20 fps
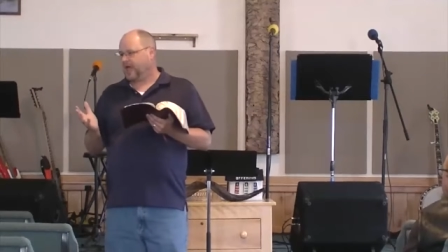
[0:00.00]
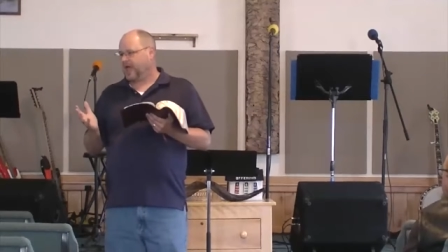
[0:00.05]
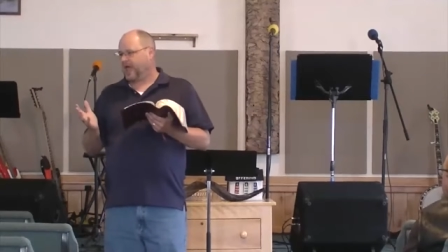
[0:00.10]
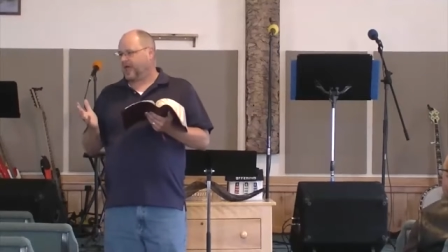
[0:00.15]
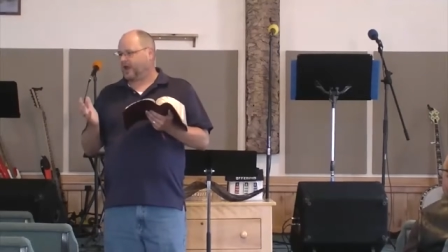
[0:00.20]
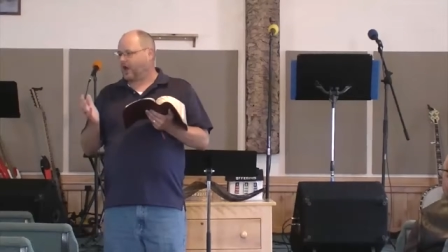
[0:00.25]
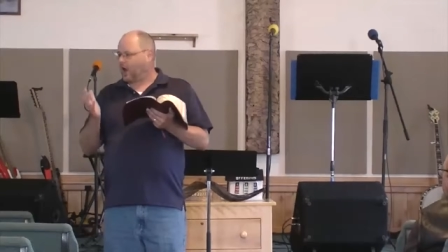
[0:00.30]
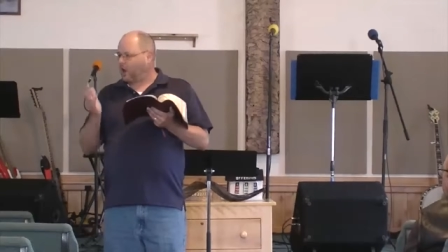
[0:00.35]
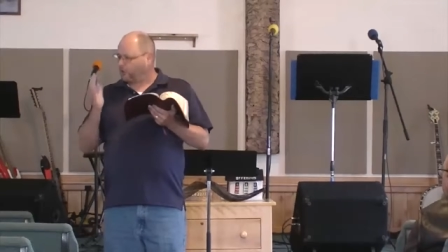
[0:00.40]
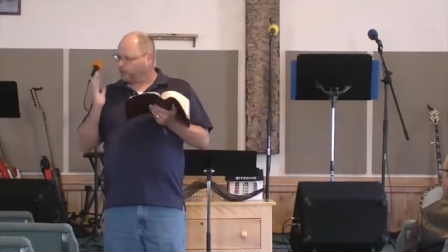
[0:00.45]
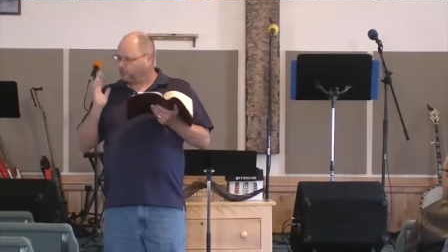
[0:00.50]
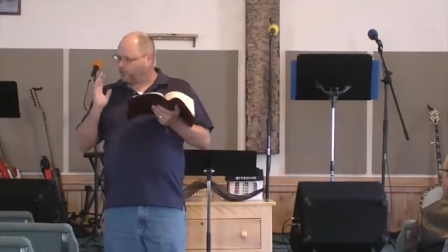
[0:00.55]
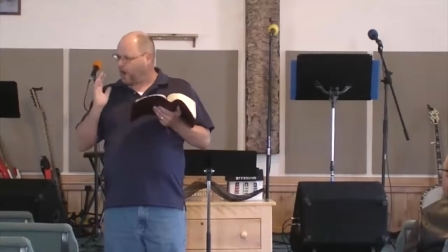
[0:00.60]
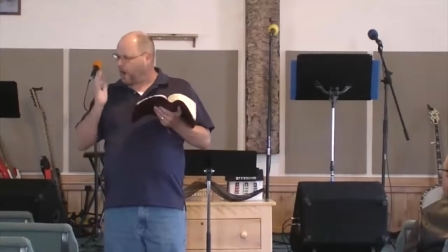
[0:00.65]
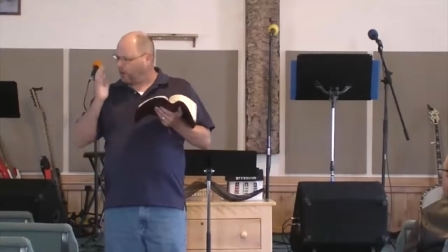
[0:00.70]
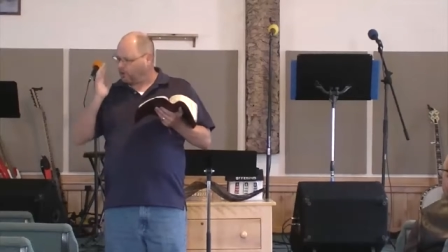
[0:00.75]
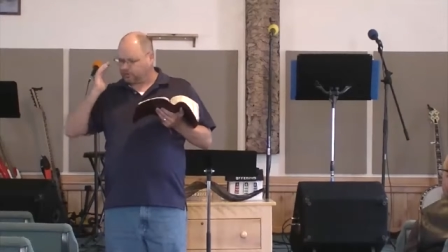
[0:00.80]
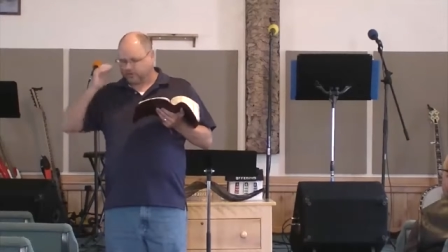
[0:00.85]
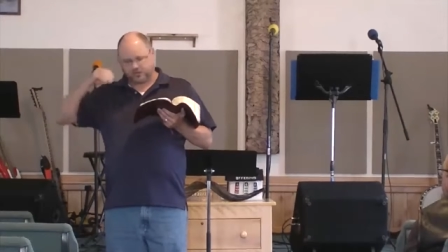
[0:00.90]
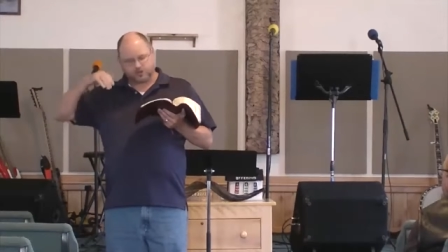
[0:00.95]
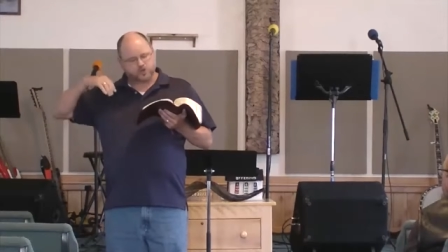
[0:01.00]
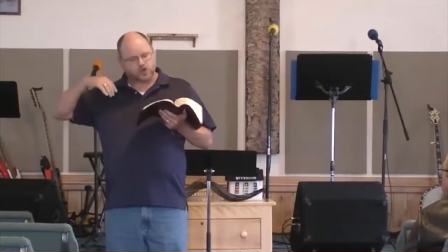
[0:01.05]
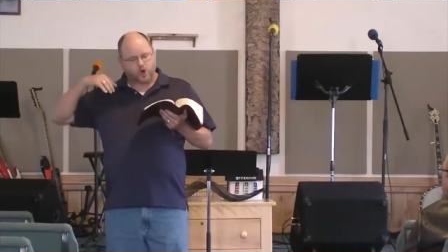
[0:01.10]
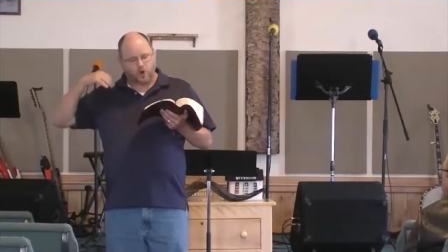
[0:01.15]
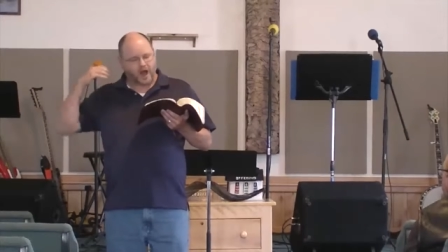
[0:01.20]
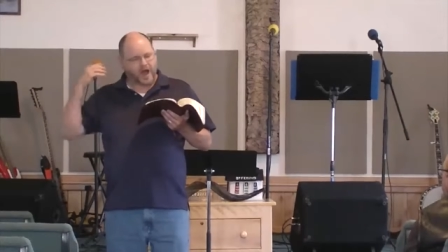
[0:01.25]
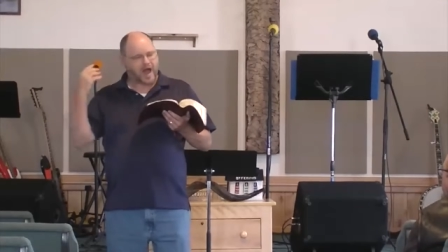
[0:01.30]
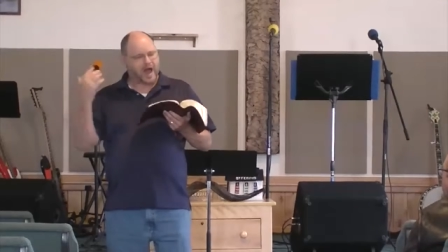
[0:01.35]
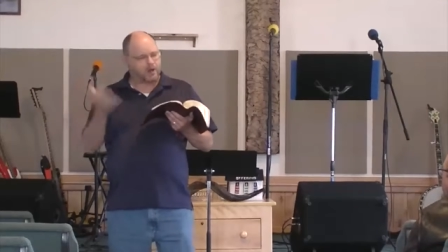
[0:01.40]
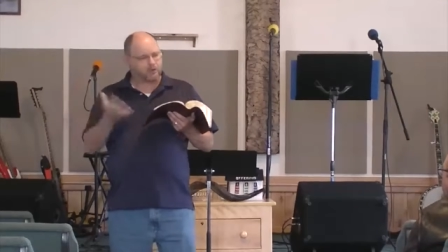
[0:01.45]
And I'll, I'll you
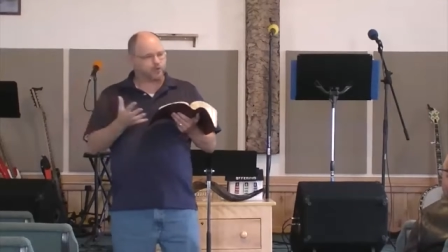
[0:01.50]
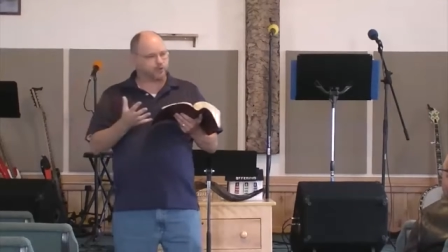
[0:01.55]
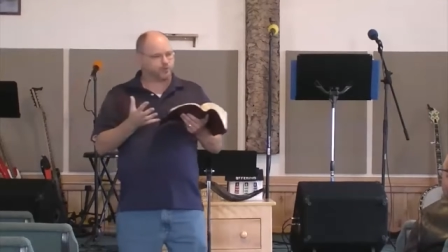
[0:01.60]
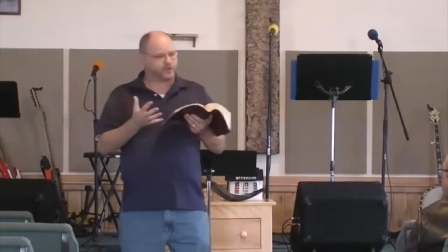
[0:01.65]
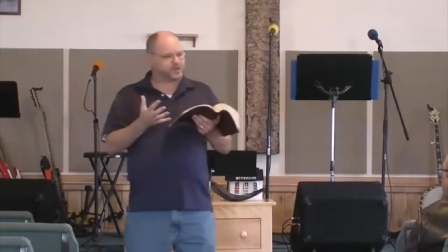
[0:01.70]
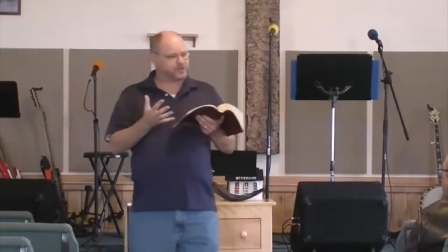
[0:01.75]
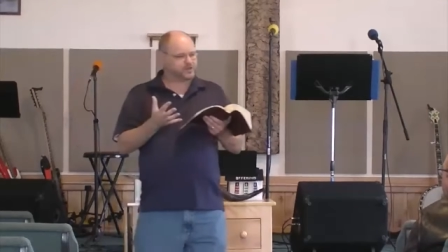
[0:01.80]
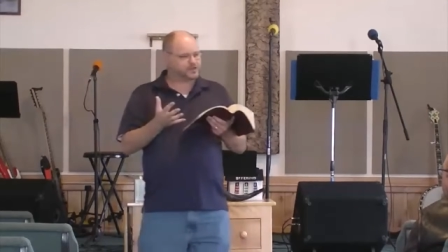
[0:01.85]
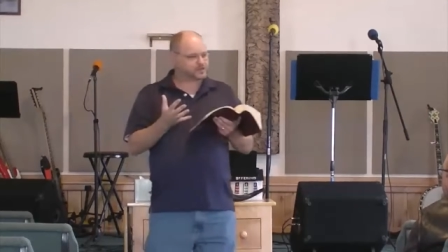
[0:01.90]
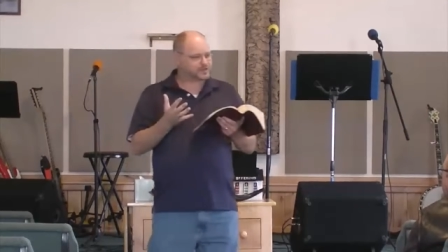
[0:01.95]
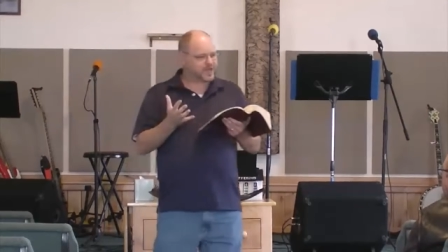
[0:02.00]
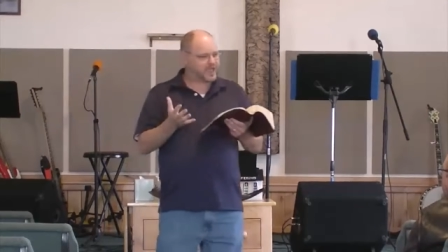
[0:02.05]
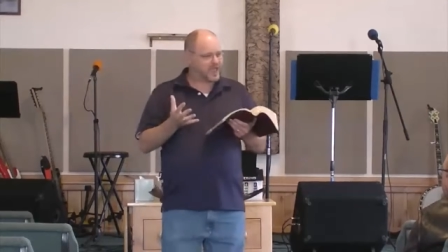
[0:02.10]
know, I will be just